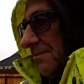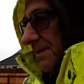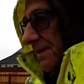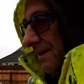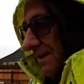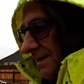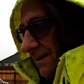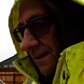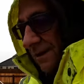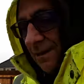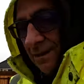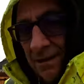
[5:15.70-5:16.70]
open up the
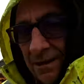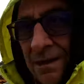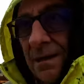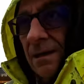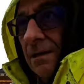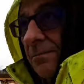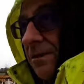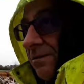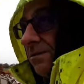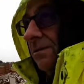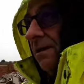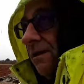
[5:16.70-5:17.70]

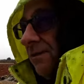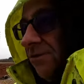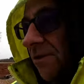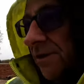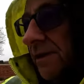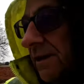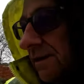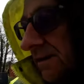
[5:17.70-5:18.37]
most other lights are on.